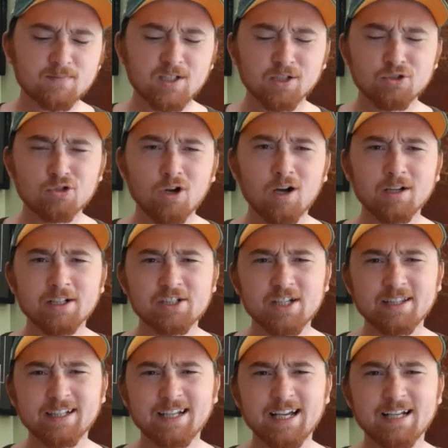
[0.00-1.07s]
Dragic, I
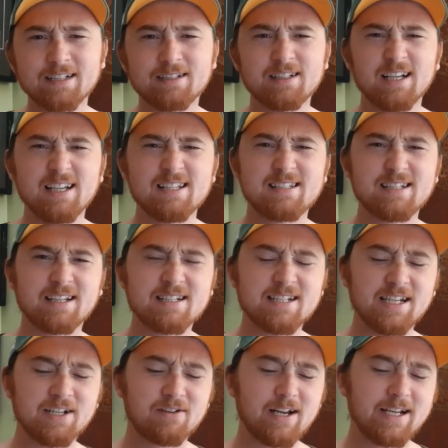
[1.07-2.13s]
think, had
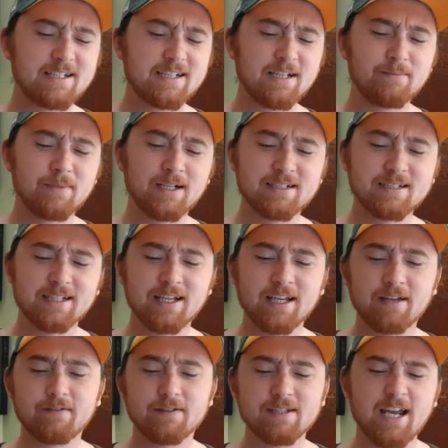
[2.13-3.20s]
16 or 18 minutes. He
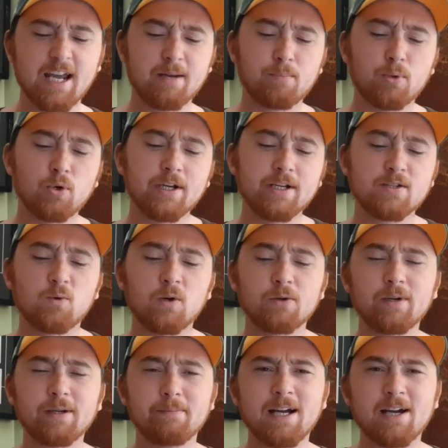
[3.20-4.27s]
gave us 8 points, 1
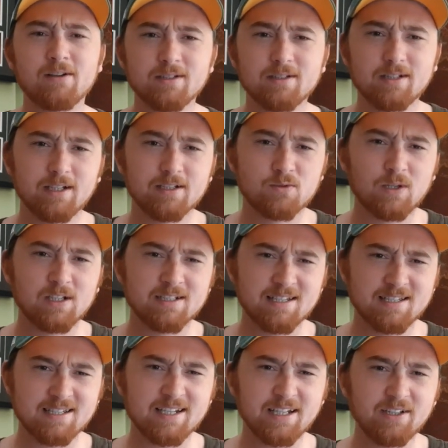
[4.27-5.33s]
rebound, as well as a
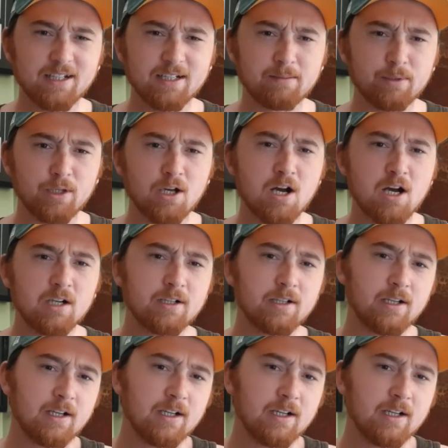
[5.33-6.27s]
steal and a block.